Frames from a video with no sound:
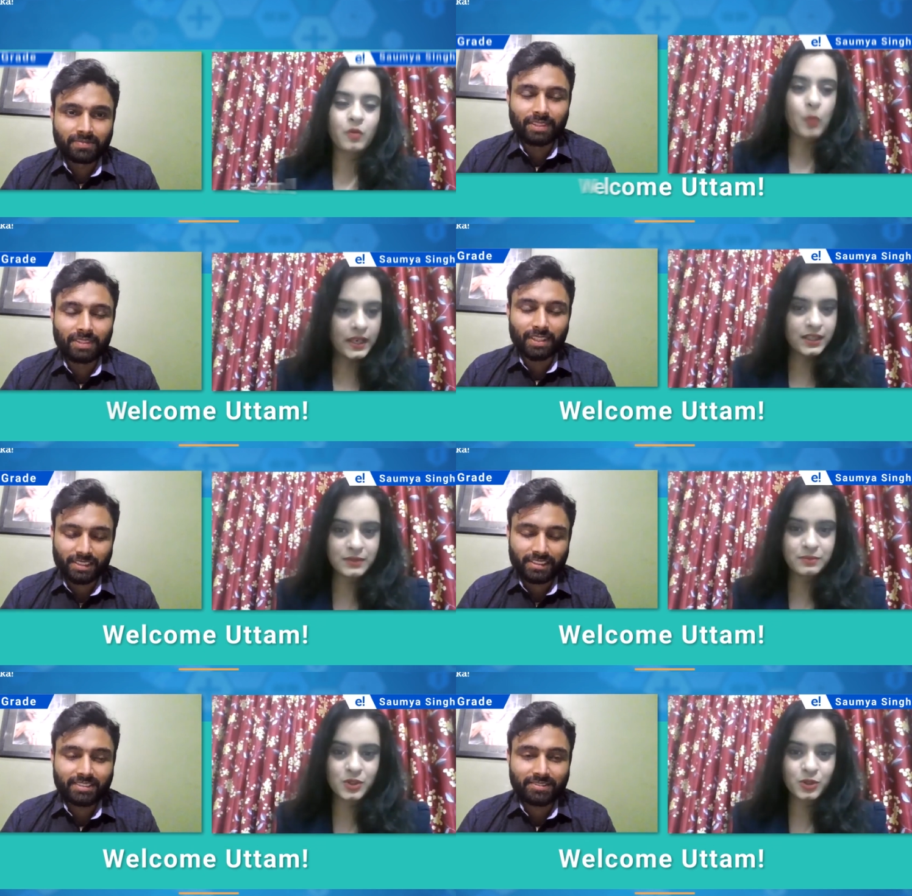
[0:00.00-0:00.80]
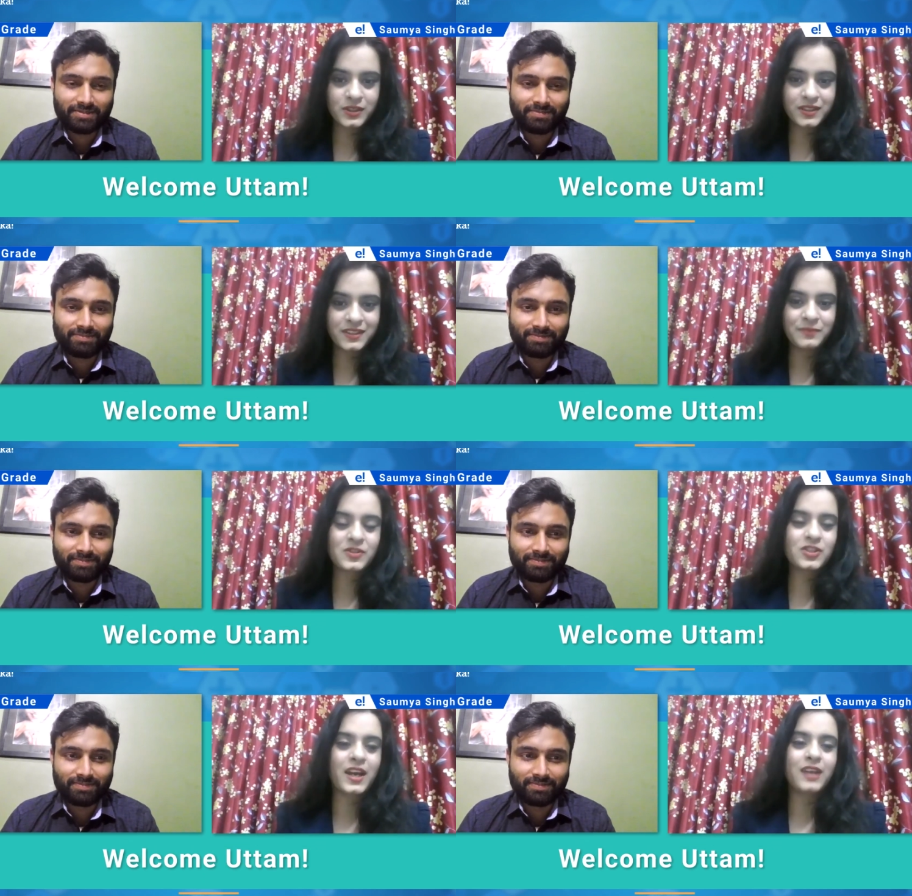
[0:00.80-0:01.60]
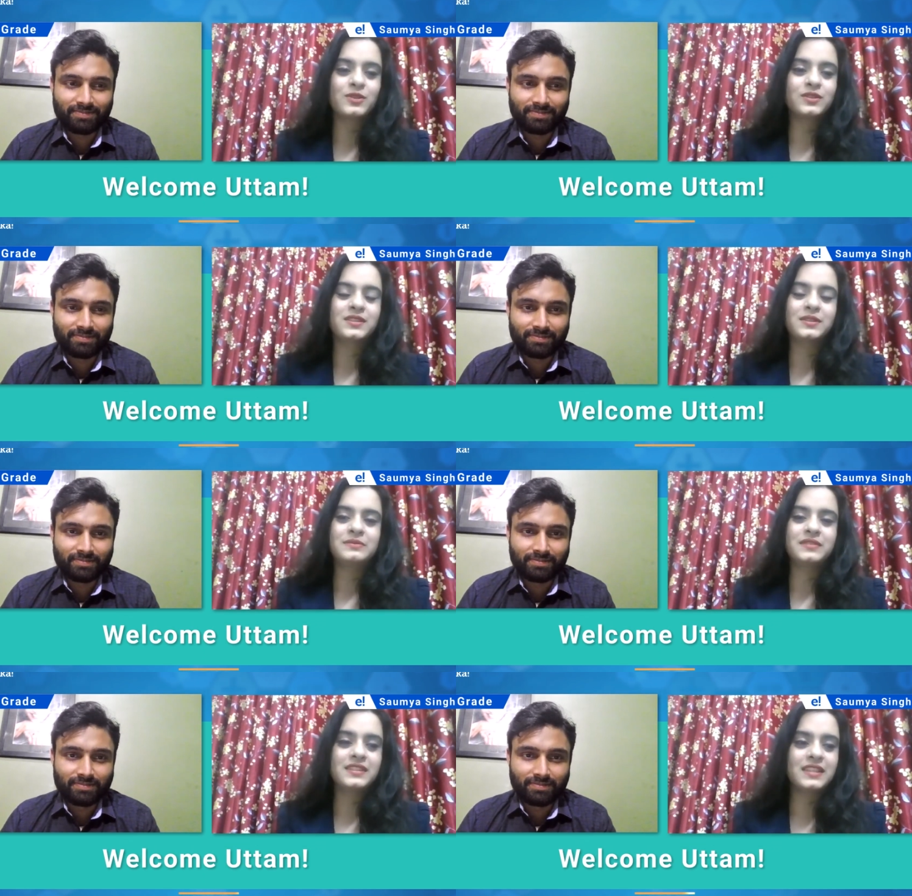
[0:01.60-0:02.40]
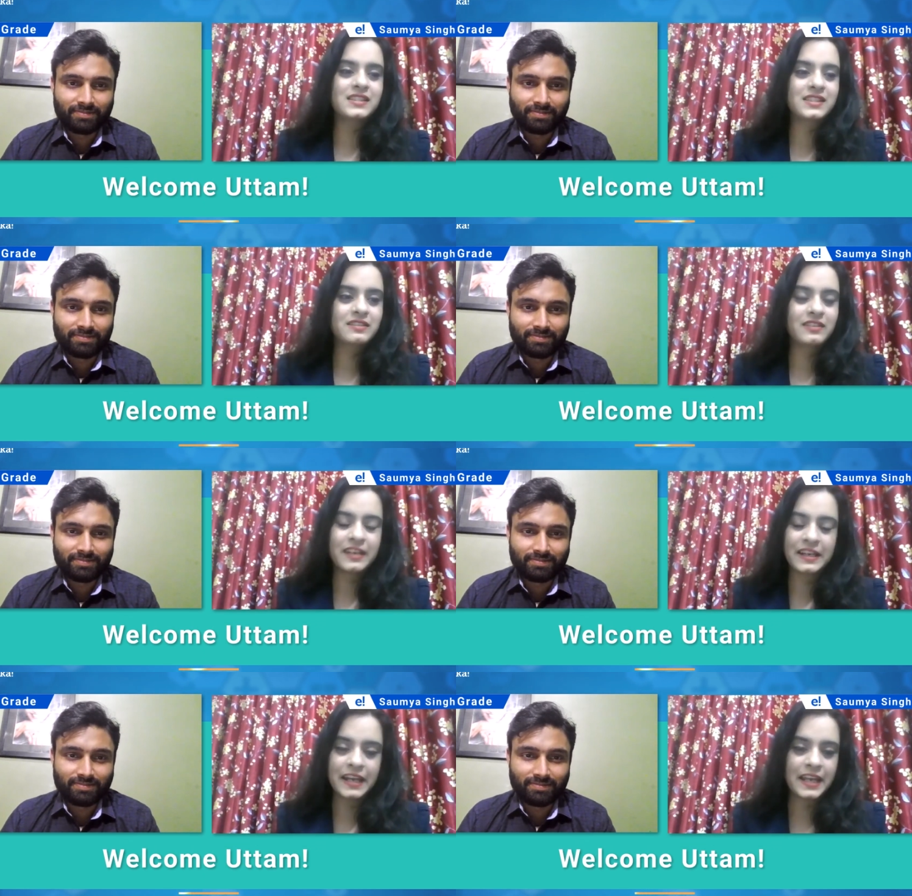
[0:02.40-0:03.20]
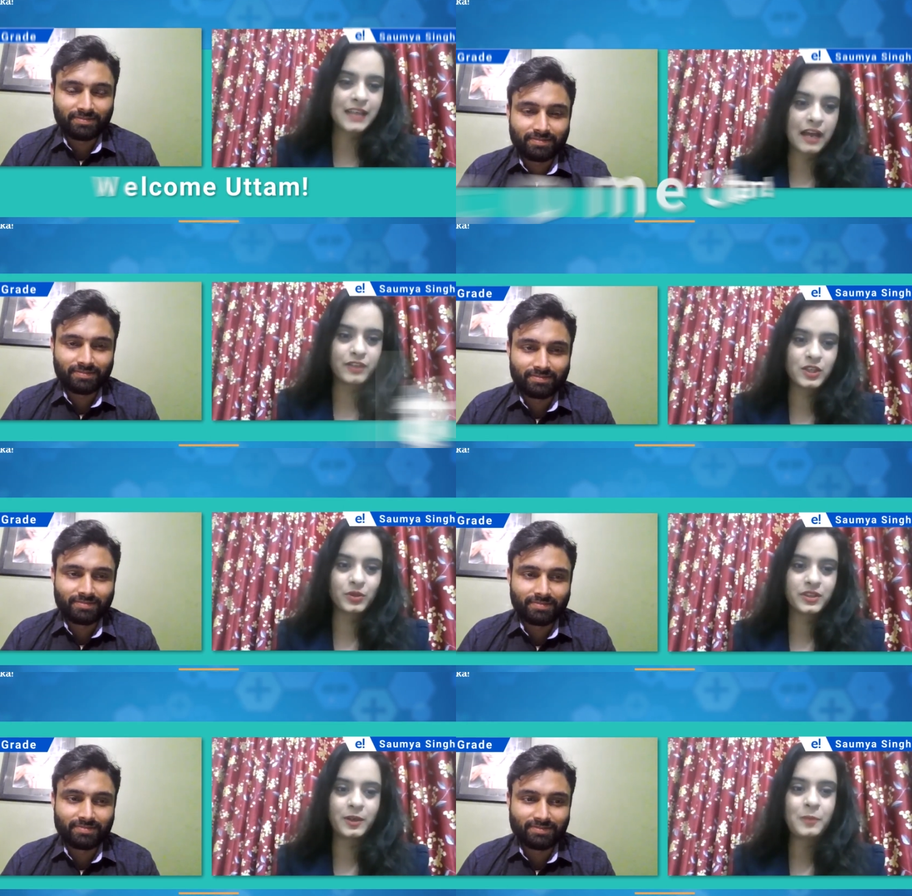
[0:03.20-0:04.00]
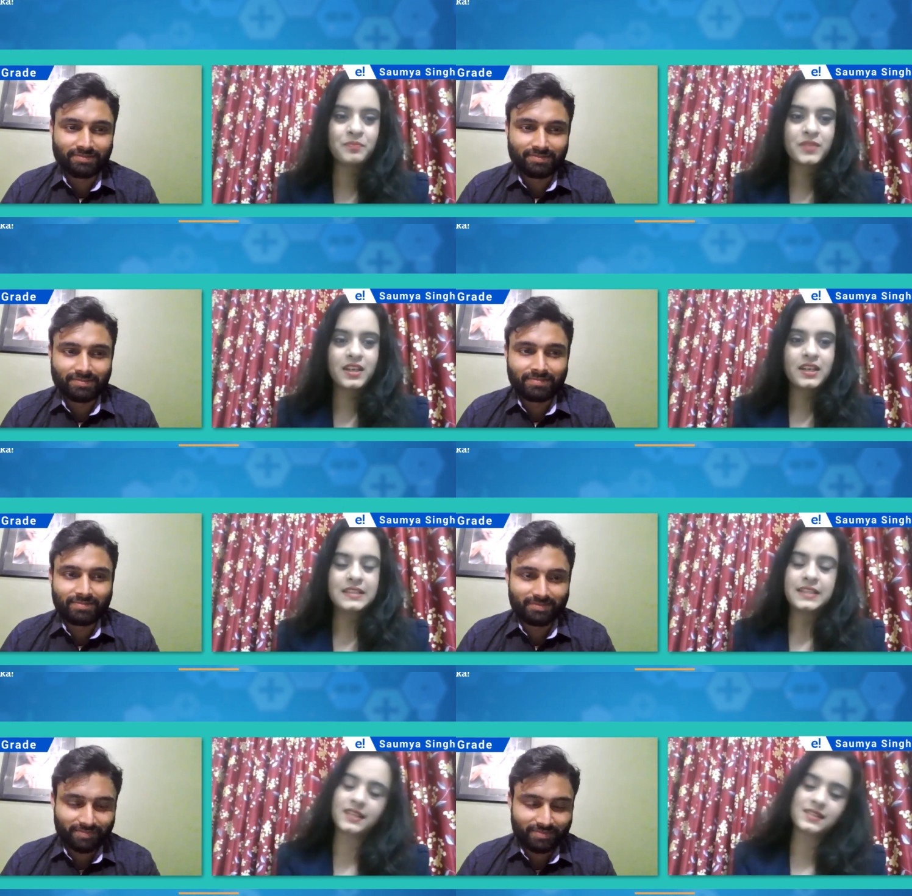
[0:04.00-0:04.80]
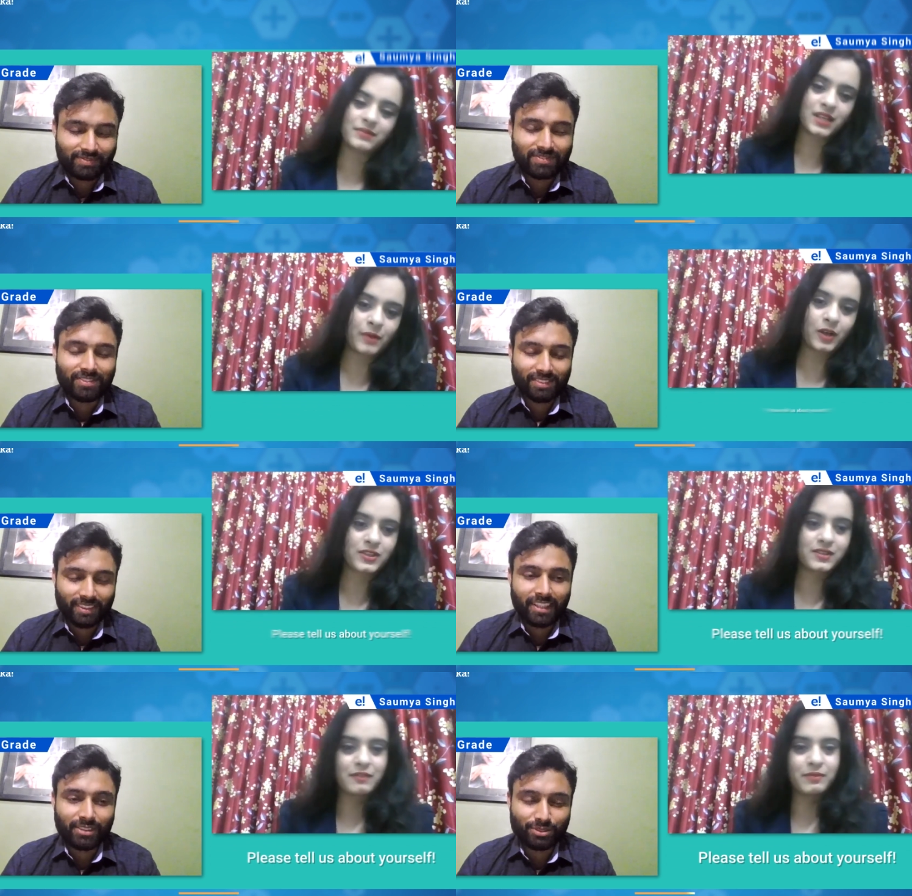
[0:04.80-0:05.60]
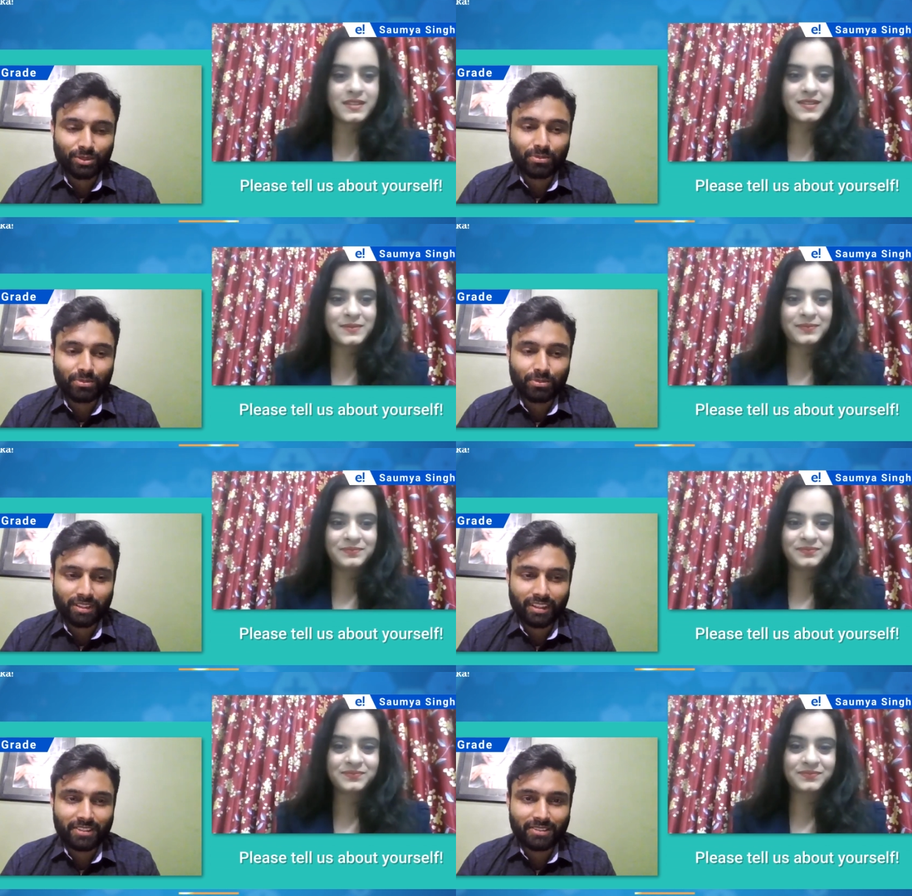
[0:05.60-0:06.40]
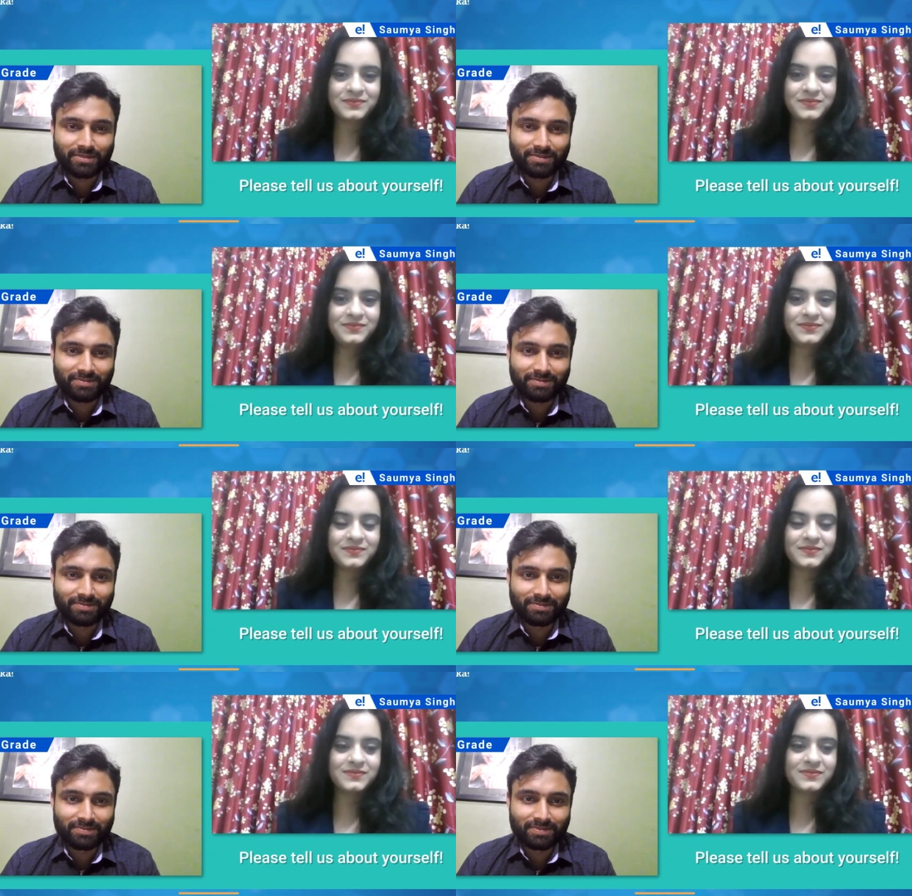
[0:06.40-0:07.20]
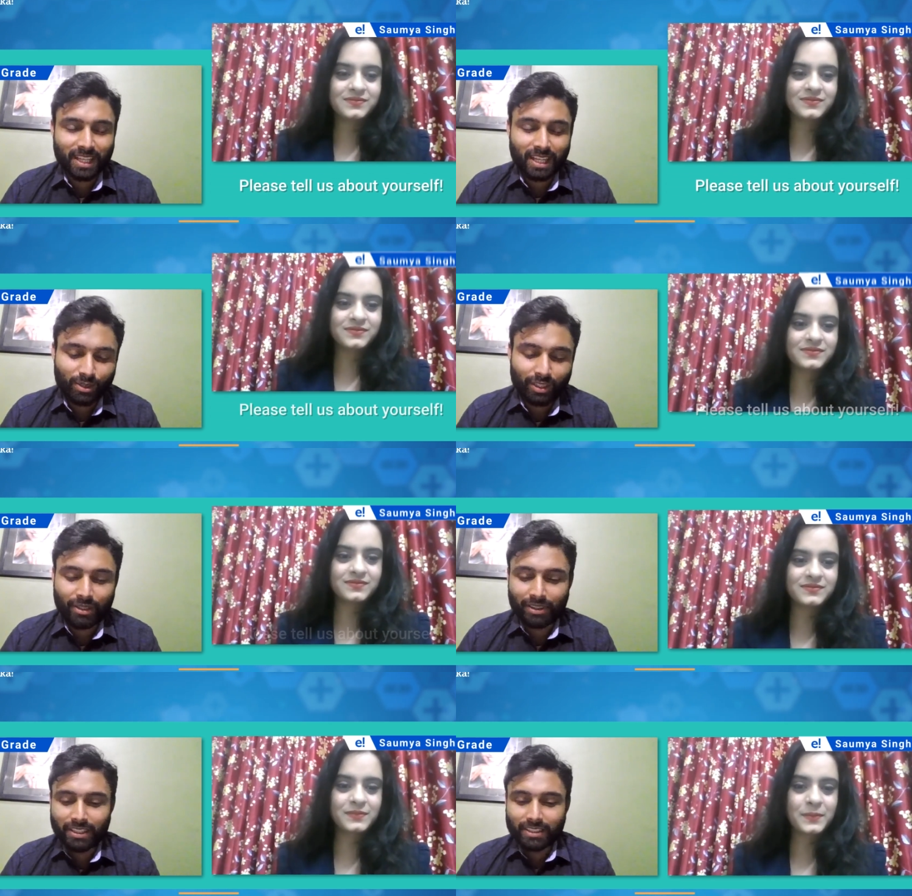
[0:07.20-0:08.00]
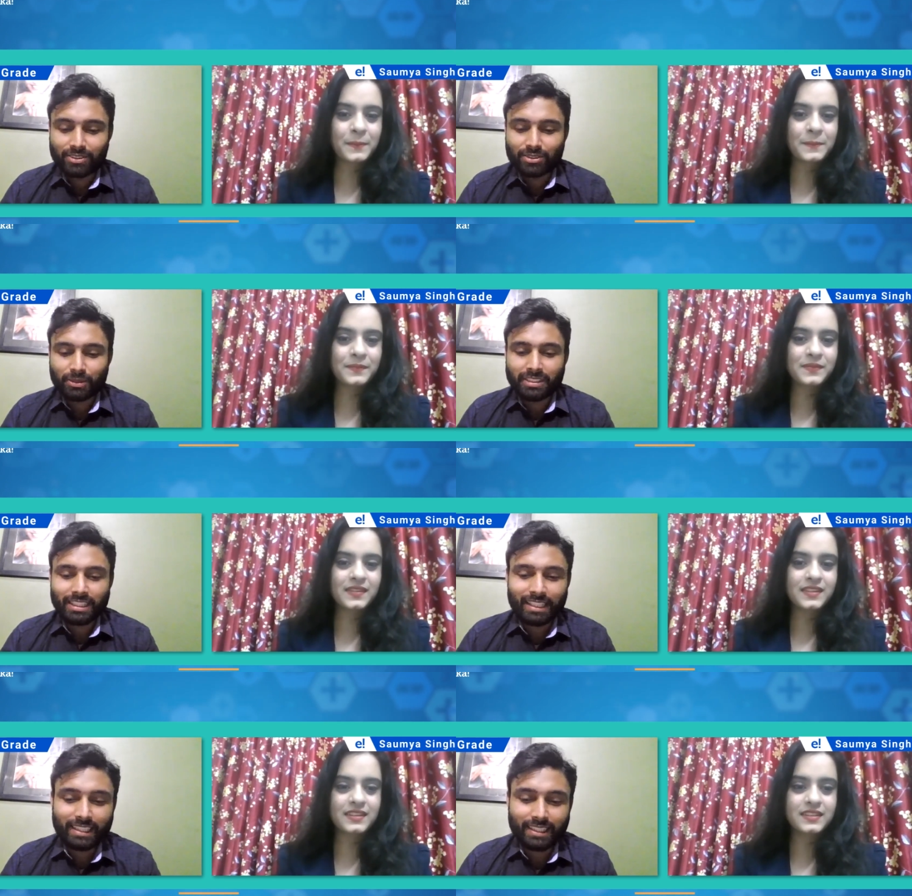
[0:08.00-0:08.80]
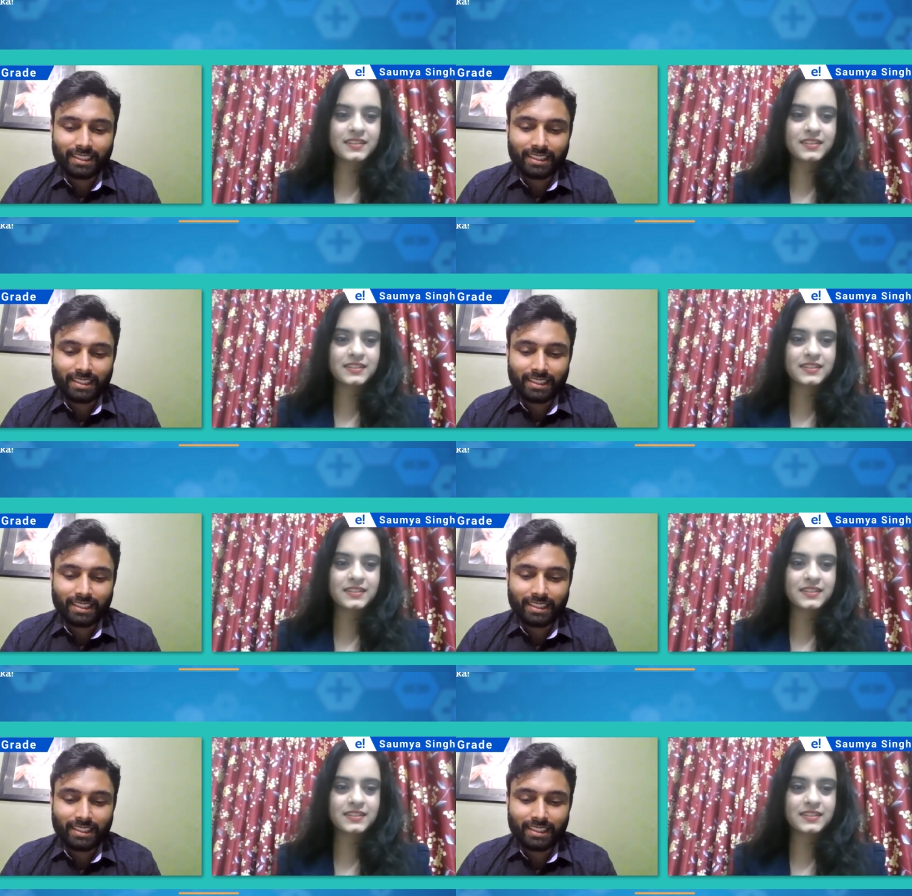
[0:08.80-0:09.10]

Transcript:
Speaker 1: yes. Welcome to the chat, Uttam. It's great having you here. Tell us something
Speaker 2: about yourself. Thank you so much. Okay. So basically,